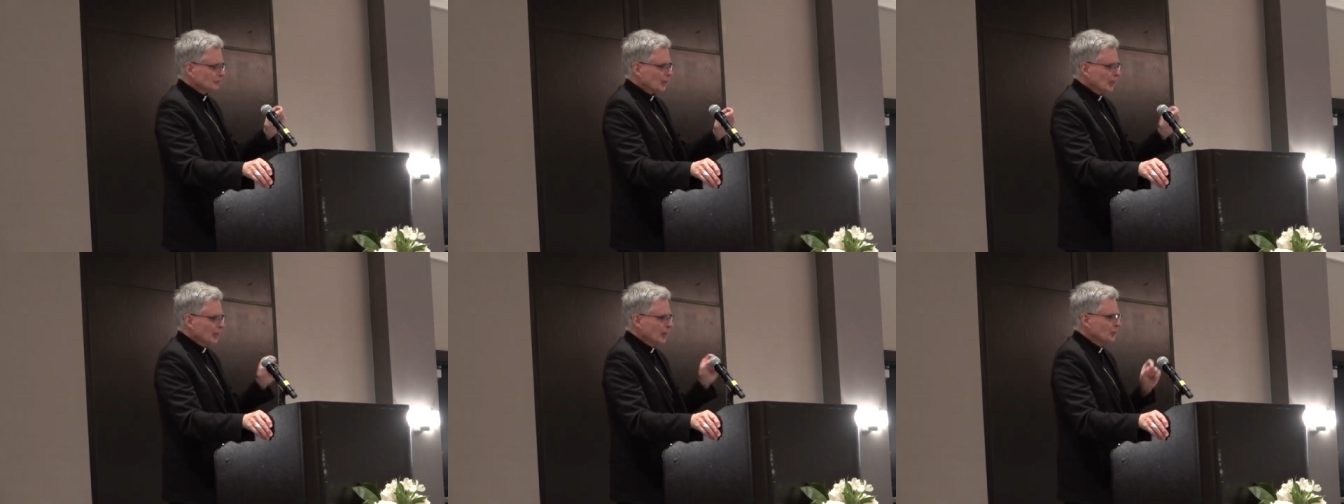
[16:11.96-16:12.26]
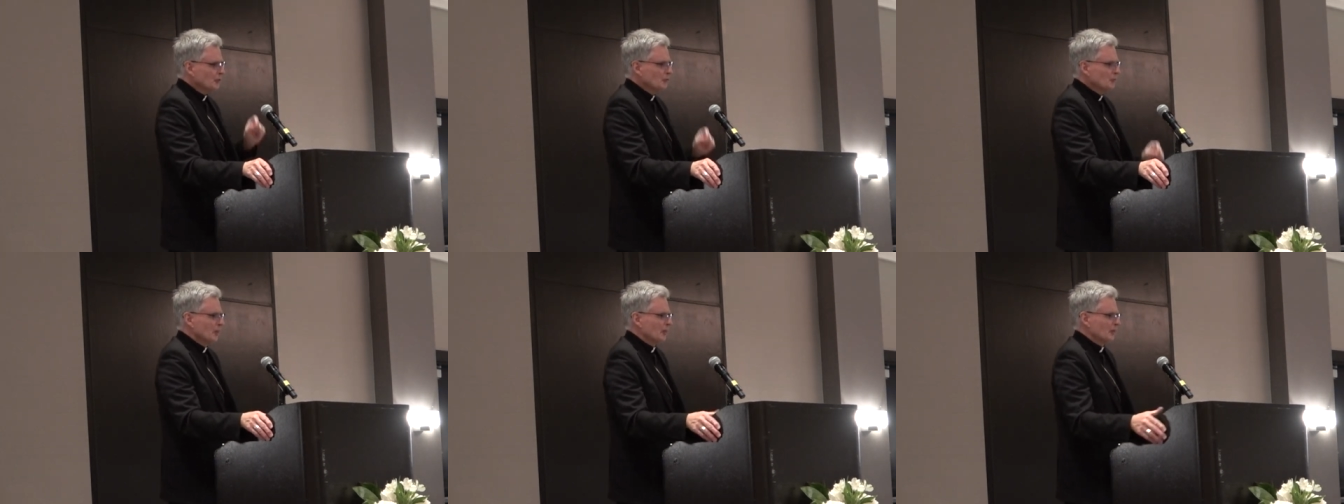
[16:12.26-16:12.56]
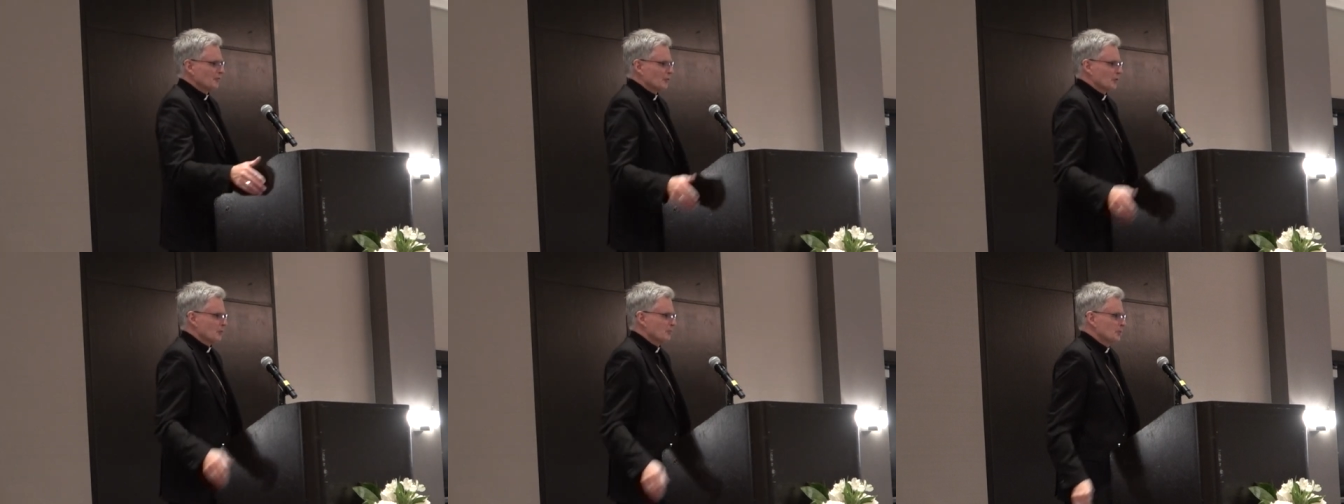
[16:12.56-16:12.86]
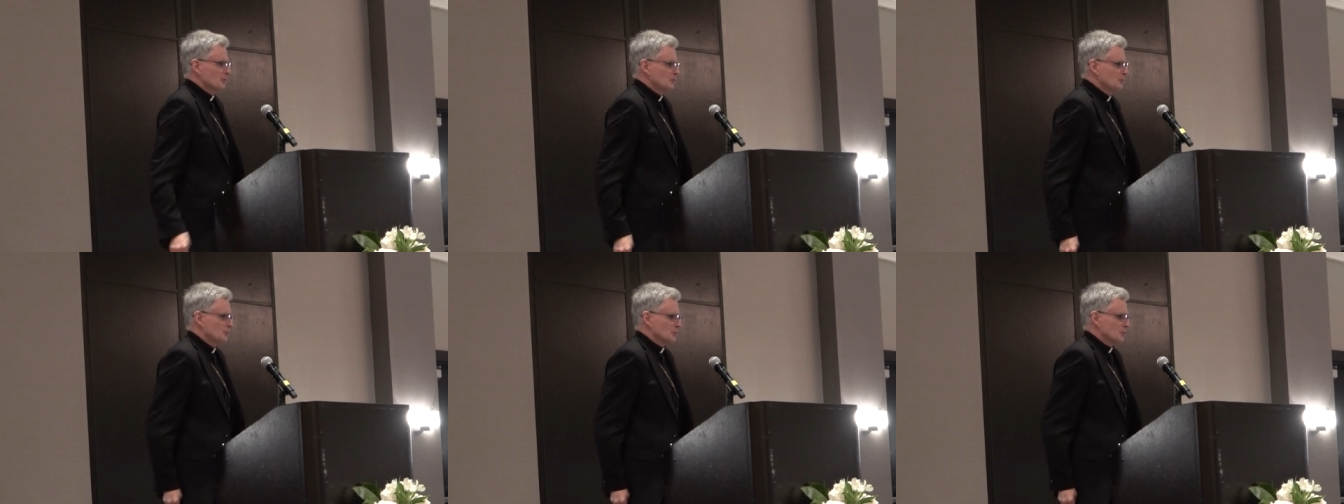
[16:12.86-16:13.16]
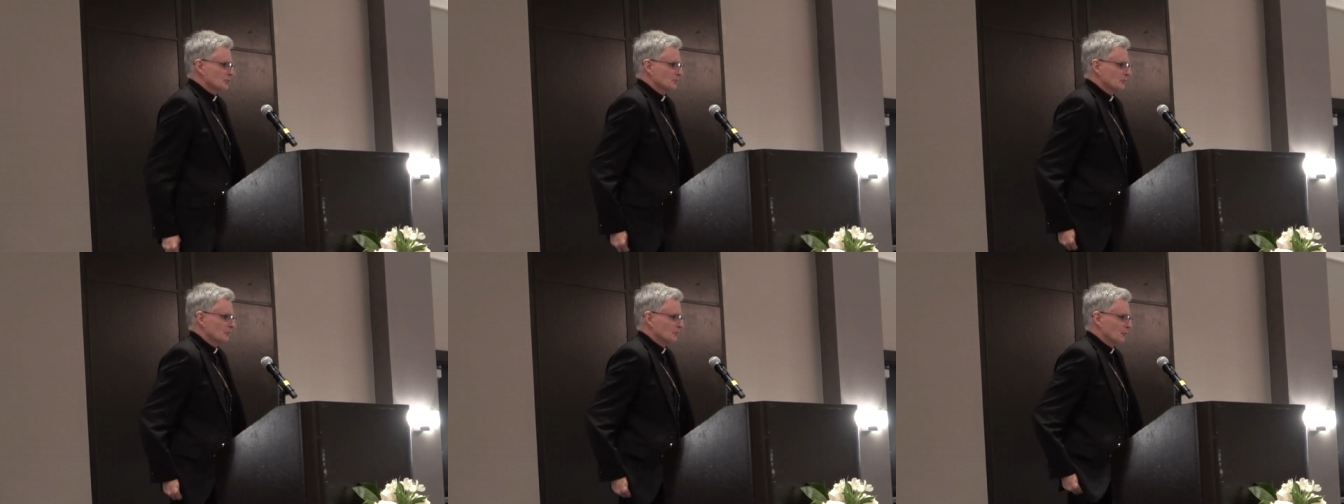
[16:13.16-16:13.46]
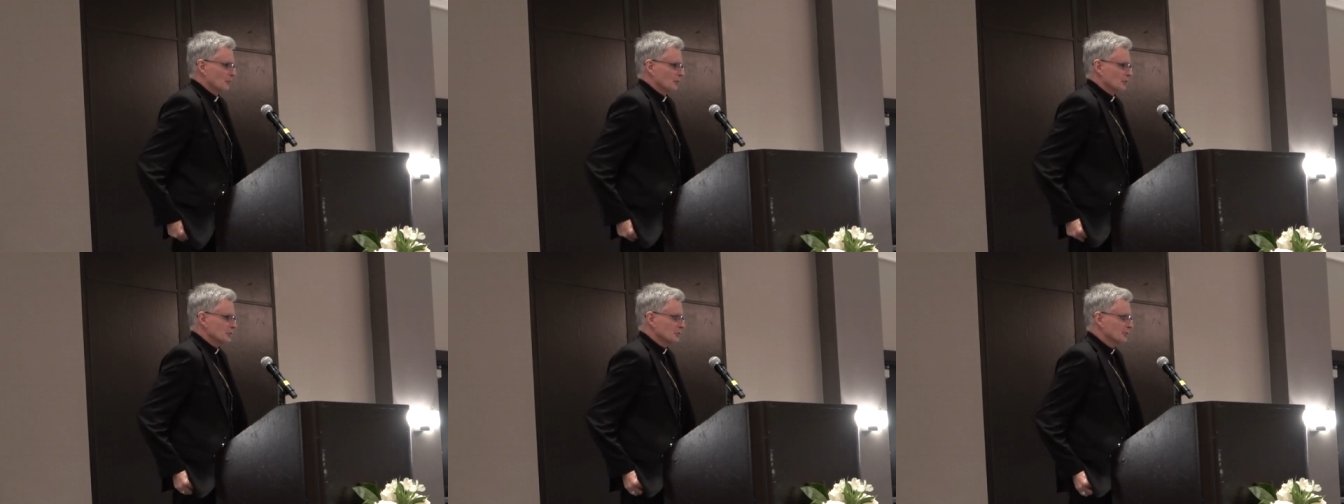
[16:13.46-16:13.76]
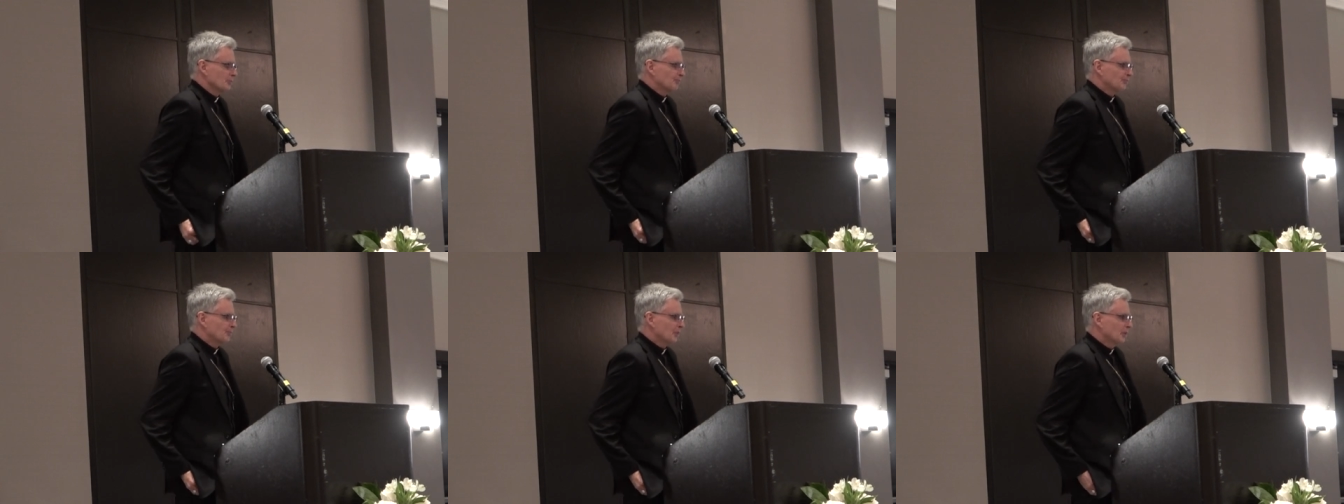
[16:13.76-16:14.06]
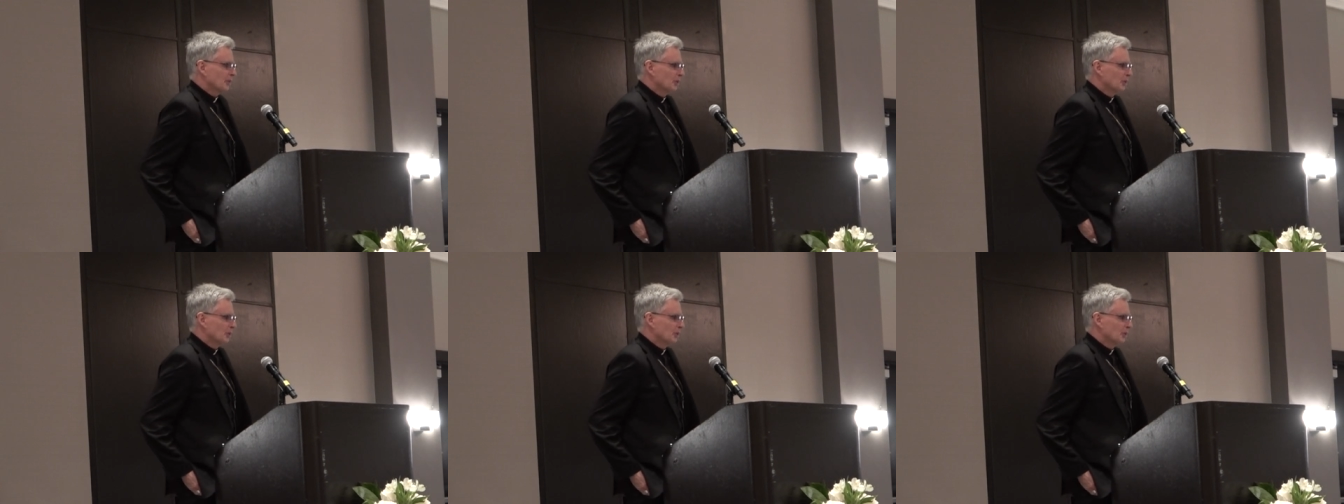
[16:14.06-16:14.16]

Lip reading: well, you may have heard me use this before, is